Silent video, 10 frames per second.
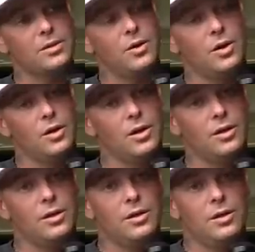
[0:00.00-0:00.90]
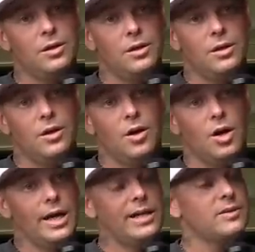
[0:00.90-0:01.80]
on
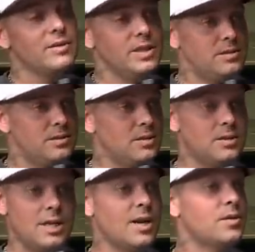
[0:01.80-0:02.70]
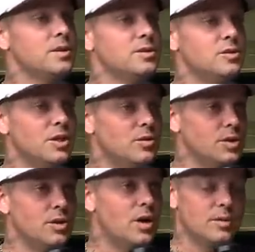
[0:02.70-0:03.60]
on athletes, just yeah. athletes in general.
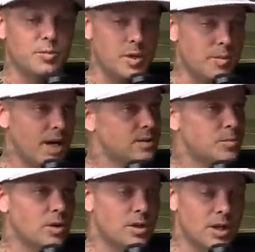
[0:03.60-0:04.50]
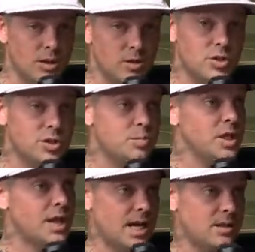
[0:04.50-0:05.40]
You don't have to play basketball. Like you just
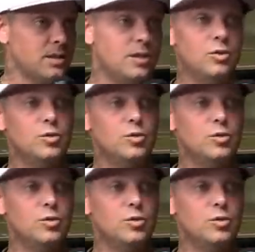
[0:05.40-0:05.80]
be an athlete and you